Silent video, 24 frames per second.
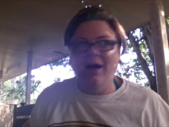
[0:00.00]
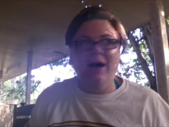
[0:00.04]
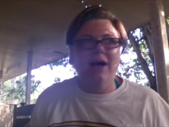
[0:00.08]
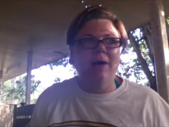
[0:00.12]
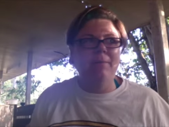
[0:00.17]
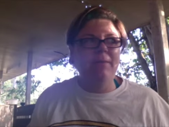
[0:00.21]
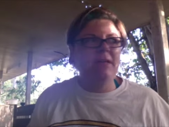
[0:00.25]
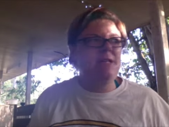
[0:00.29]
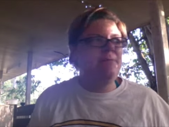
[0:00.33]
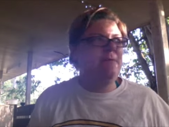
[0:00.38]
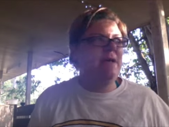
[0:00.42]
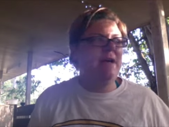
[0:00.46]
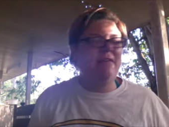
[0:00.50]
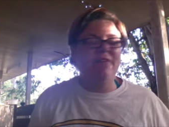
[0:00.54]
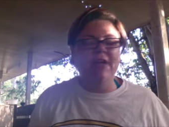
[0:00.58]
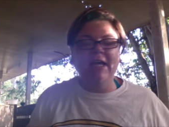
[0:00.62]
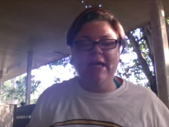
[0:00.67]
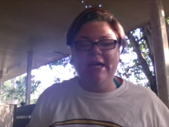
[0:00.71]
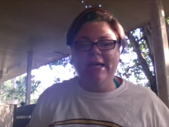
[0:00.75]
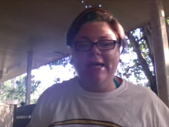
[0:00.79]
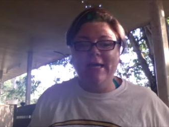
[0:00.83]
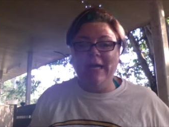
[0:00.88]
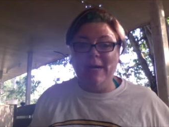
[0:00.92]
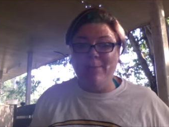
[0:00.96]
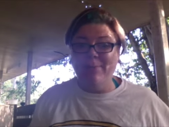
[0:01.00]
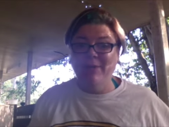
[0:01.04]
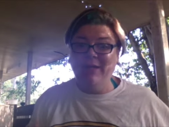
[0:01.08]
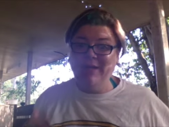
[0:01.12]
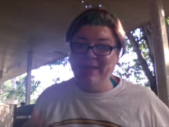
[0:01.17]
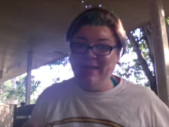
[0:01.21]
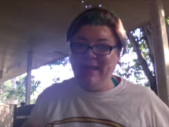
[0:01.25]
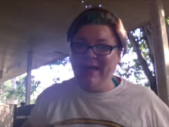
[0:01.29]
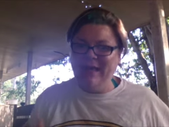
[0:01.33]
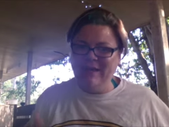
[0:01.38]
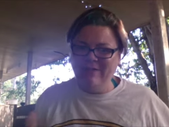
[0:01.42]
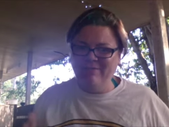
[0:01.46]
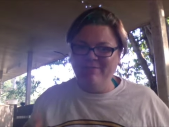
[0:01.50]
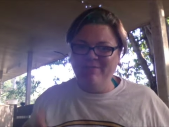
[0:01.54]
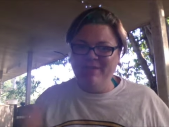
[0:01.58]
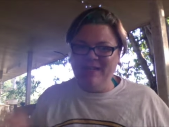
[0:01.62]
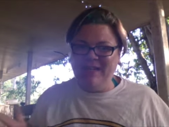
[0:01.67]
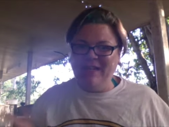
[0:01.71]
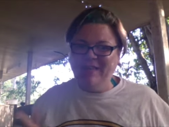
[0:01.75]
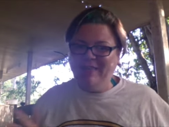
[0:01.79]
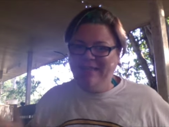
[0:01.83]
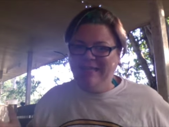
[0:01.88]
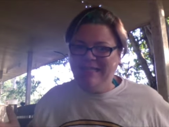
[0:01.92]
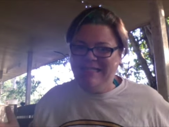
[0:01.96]
I'm meant to be having a haircut, but again,
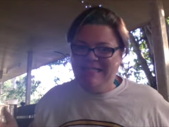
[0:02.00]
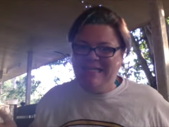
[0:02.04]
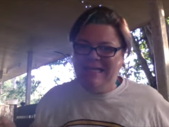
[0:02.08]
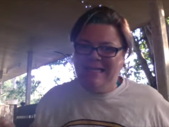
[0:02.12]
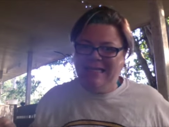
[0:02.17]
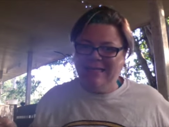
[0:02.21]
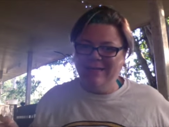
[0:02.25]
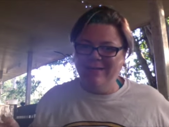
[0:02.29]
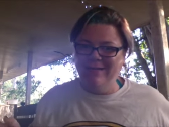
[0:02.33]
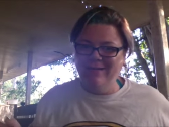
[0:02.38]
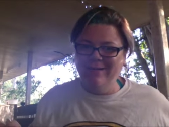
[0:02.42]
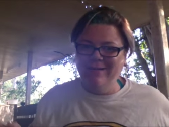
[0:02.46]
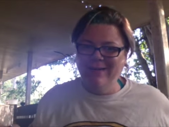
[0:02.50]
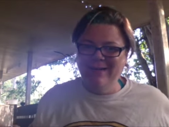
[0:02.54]
fitting things in.